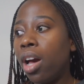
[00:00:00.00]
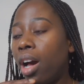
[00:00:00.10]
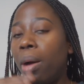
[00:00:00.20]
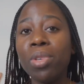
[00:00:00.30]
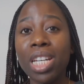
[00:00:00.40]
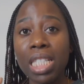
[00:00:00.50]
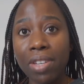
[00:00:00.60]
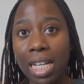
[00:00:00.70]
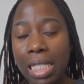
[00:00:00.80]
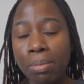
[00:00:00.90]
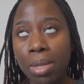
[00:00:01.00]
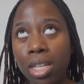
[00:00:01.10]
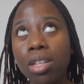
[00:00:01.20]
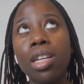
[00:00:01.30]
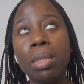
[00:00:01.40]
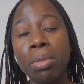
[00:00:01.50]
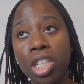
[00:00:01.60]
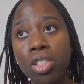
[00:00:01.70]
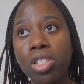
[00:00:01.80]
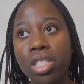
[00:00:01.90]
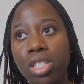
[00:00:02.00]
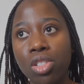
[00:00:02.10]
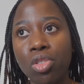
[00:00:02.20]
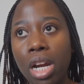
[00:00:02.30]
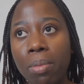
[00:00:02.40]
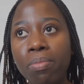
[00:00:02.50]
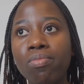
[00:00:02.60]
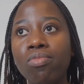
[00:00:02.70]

Um, you guys have asked me, especially on Instagram.